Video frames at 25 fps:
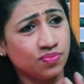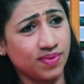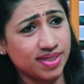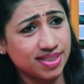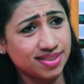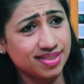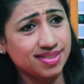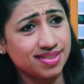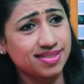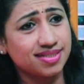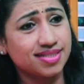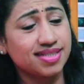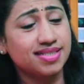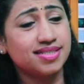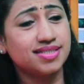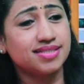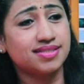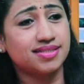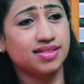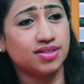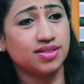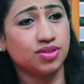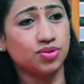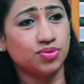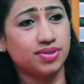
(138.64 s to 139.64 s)
So once it
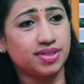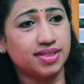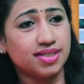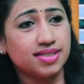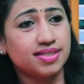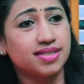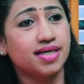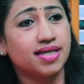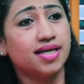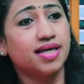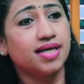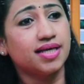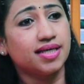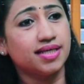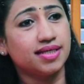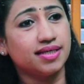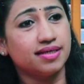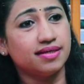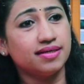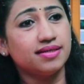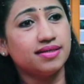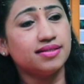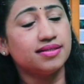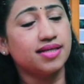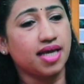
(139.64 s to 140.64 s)
reaches the uterus,
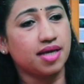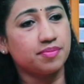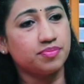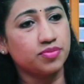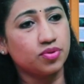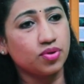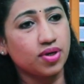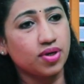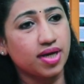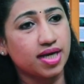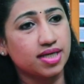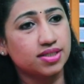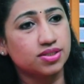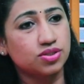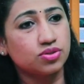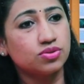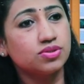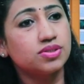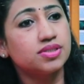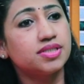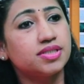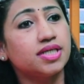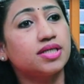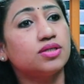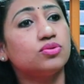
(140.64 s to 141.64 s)
here the embryo has
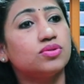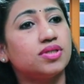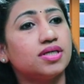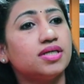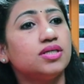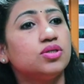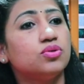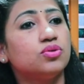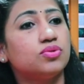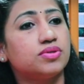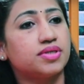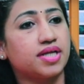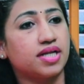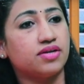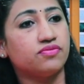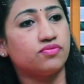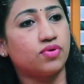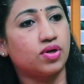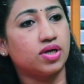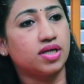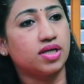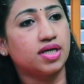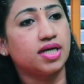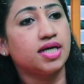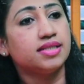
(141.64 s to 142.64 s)
to stick to the
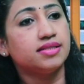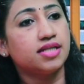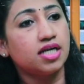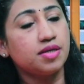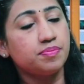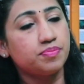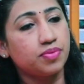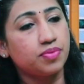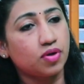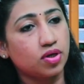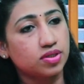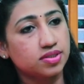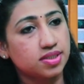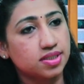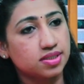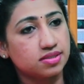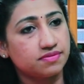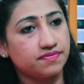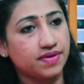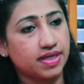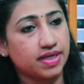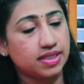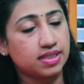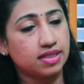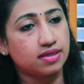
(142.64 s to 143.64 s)
uterine wall. That
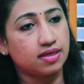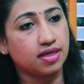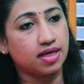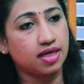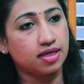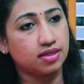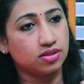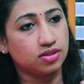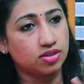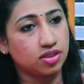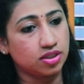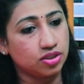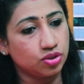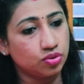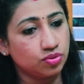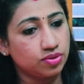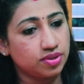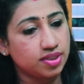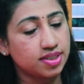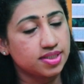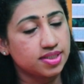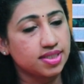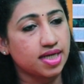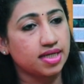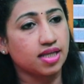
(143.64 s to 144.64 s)
process where the
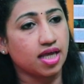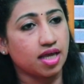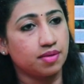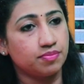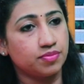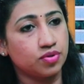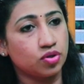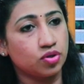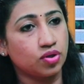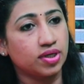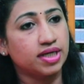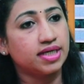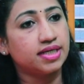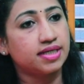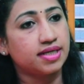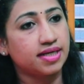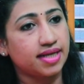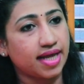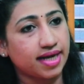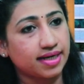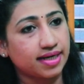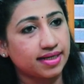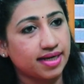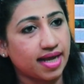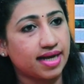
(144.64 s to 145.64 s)
uterus and the embryo
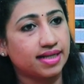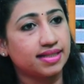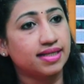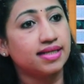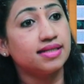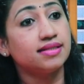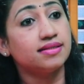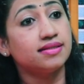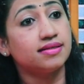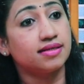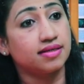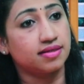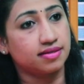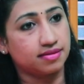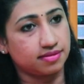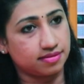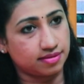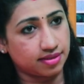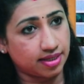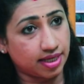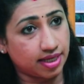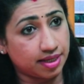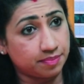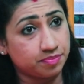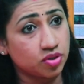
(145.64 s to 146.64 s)
interact, and then the
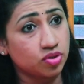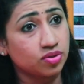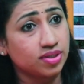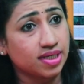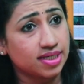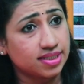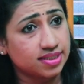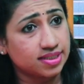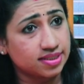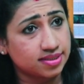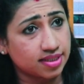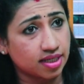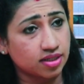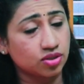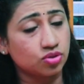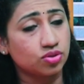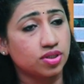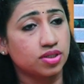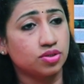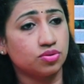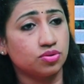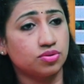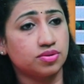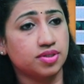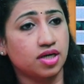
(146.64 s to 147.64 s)
embryo gets stuck
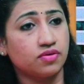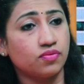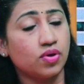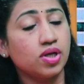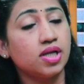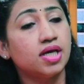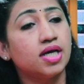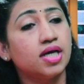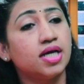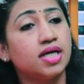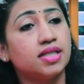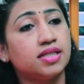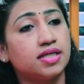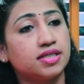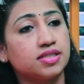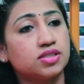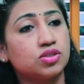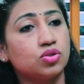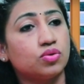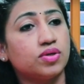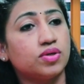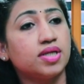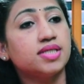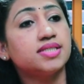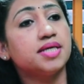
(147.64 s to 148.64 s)
to the uterine wall, that
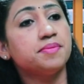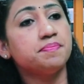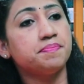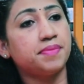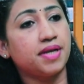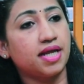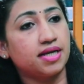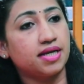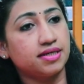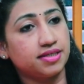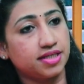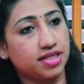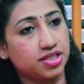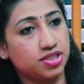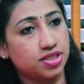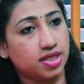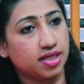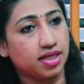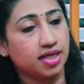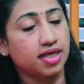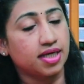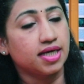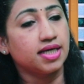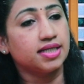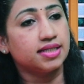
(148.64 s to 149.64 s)
is known as
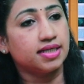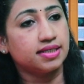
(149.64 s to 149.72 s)
implantation.